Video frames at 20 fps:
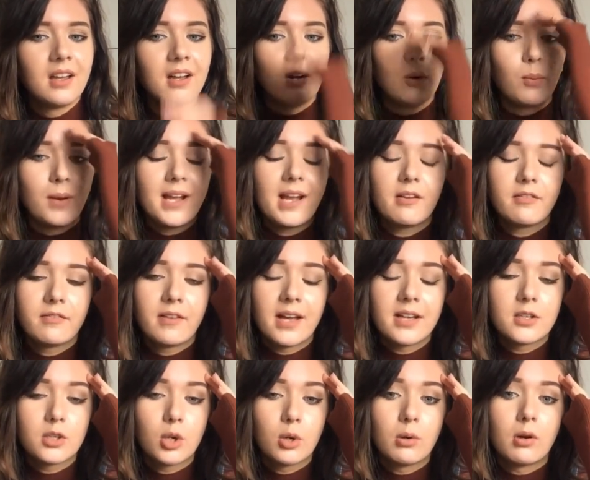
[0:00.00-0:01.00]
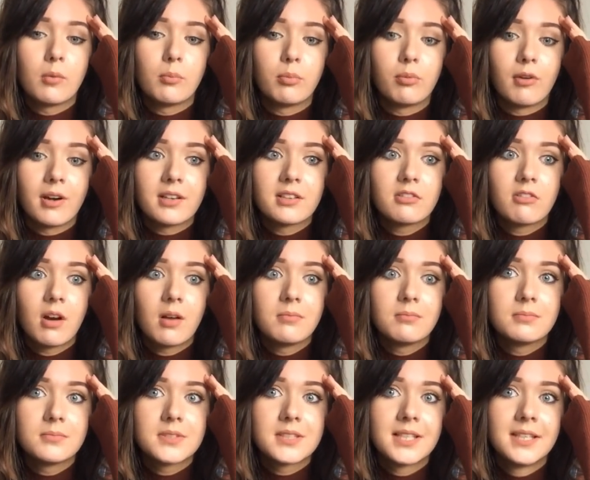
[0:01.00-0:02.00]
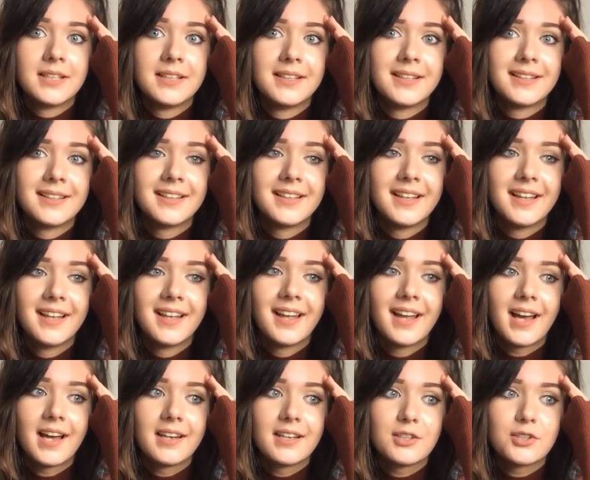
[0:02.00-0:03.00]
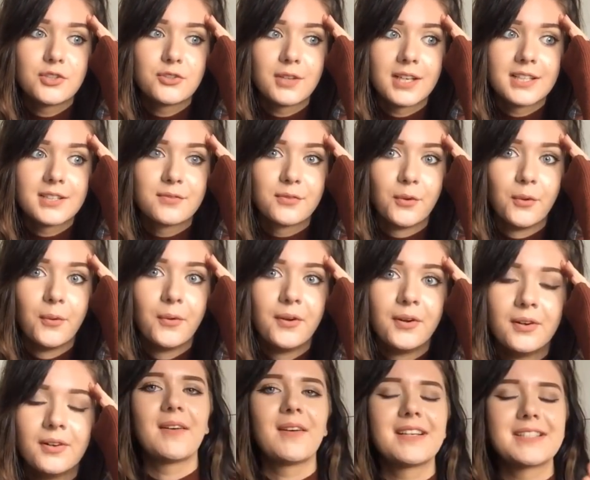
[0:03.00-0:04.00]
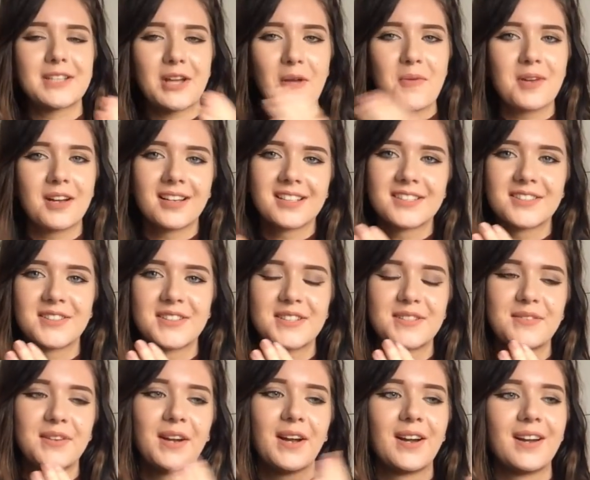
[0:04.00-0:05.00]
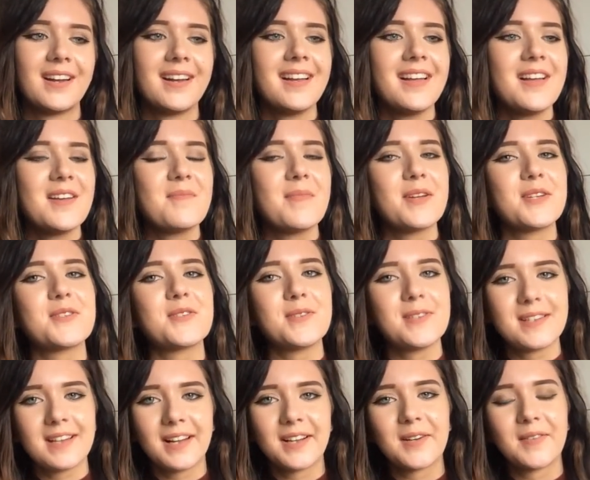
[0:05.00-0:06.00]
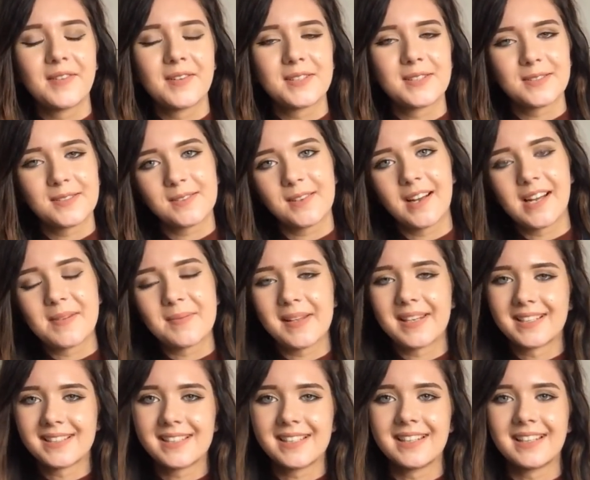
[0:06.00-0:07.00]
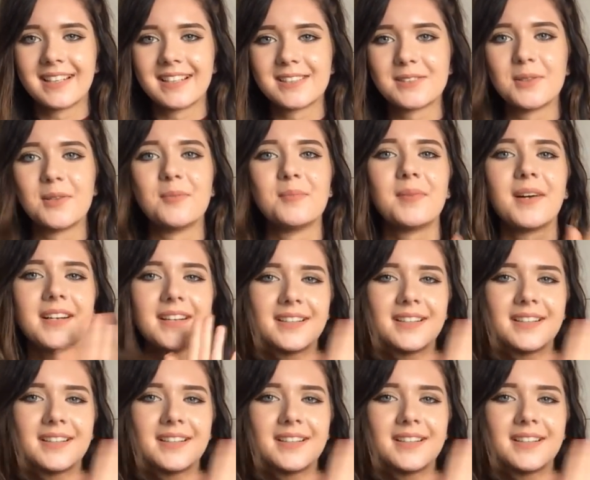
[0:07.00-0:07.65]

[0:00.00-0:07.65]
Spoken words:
we get fed breadcrumbs and it's stressful. Anyways, I hope you guys enjoyed this video. Make sure you like, comment, and subscribe, and I'll see you in the next one. Bye